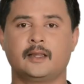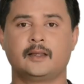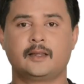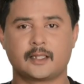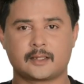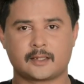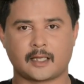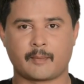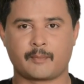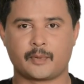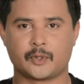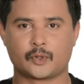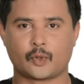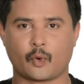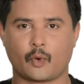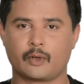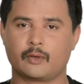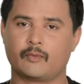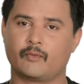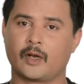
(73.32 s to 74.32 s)
In this
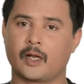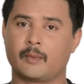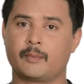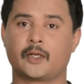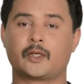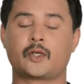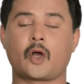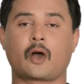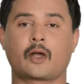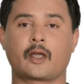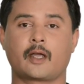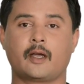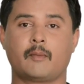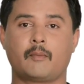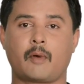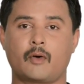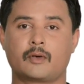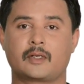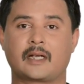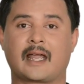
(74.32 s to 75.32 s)
episode, we'll be talking
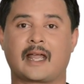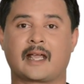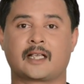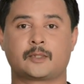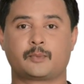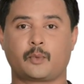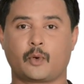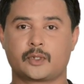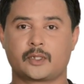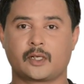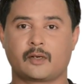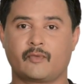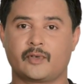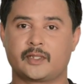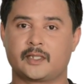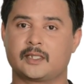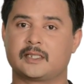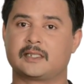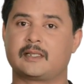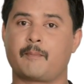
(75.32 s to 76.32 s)
about exposure,
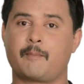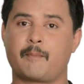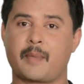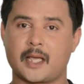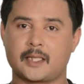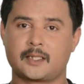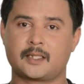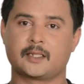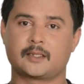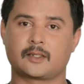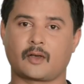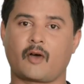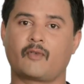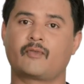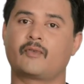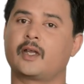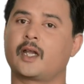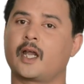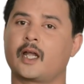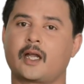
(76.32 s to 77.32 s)
which is the basis
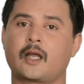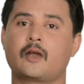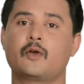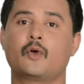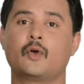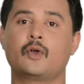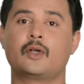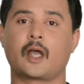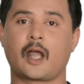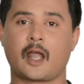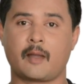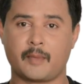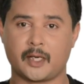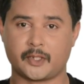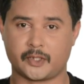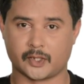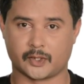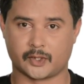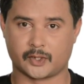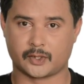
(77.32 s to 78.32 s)
of creating good
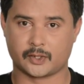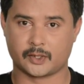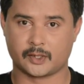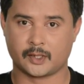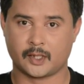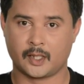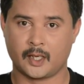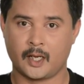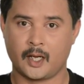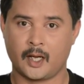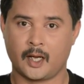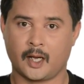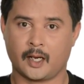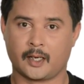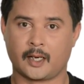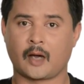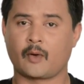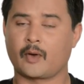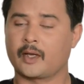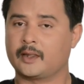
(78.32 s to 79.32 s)
images.
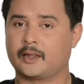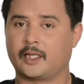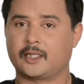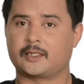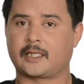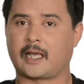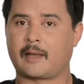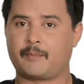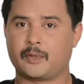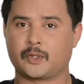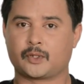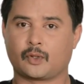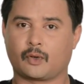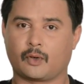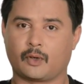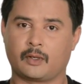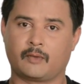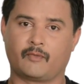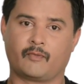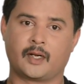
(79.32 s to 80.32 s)
Now, in this
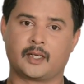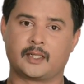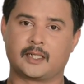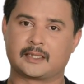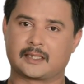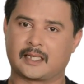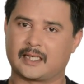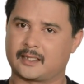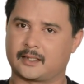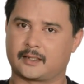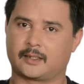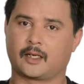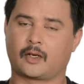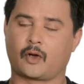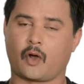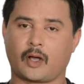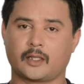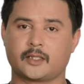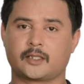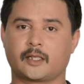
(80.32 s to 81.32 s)
episode, we'll discuss the
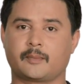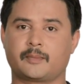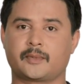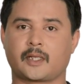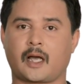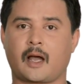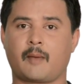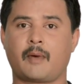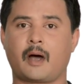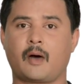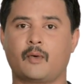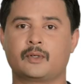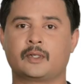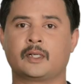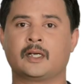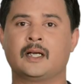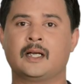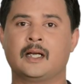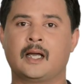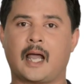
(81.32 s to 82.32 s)
concepts
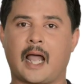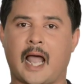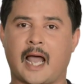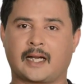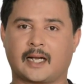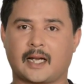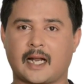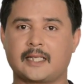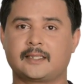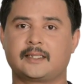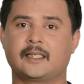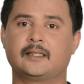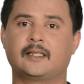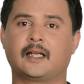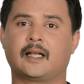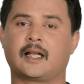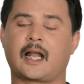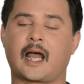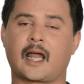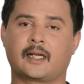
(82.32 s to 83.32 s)
about analyzing
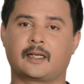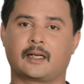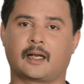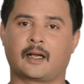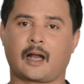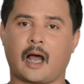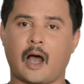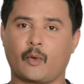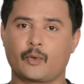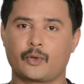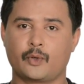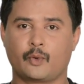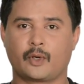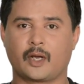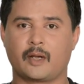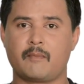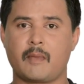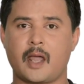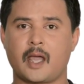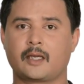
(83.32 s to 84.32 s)
the light and how you
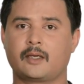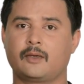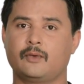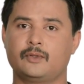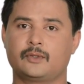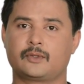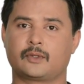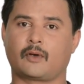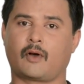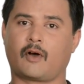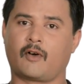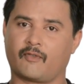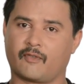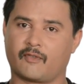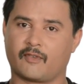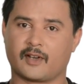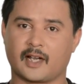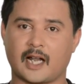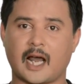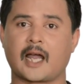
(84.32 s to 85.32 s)
can make use
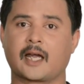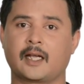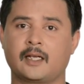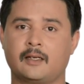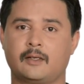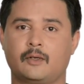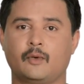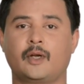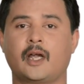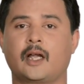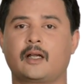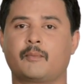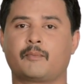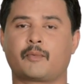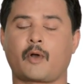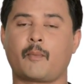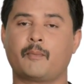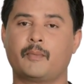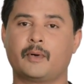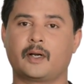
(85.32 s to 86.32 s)
of light to get a
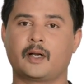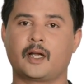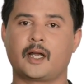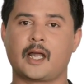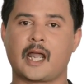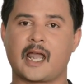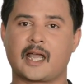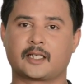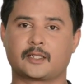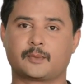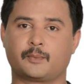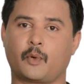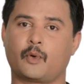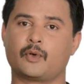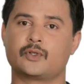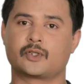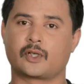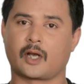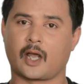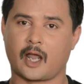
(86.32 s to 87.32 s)
properly
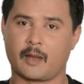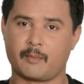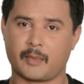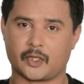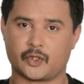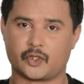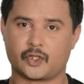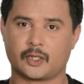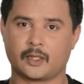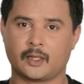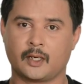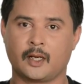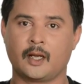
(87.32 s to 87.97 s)
exposed image.